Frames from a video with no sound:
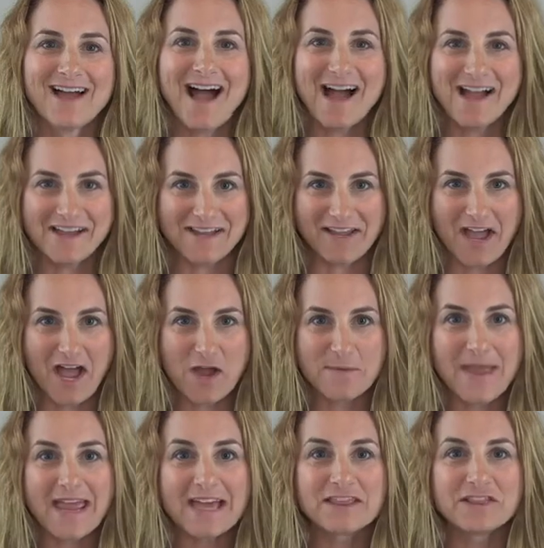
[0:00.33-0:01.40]
Hi, I'm
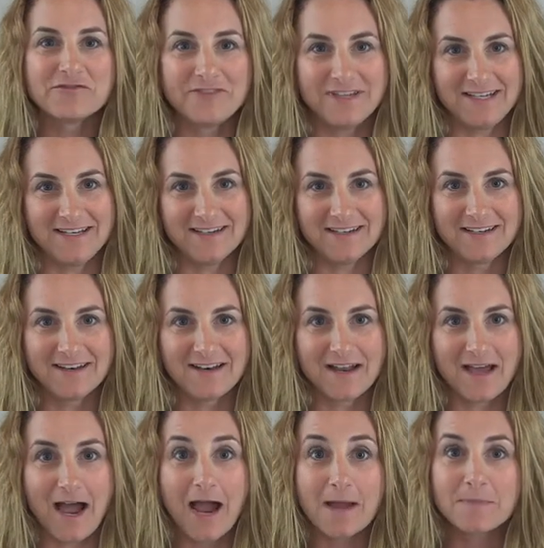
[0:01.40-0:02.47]
Ann Levine.
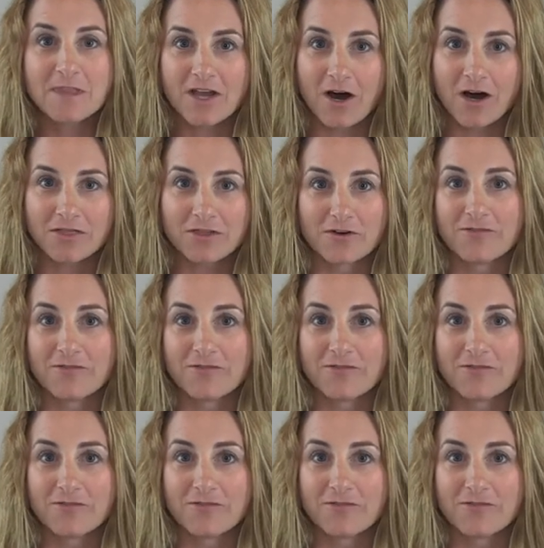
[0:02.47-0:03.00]
I'm the author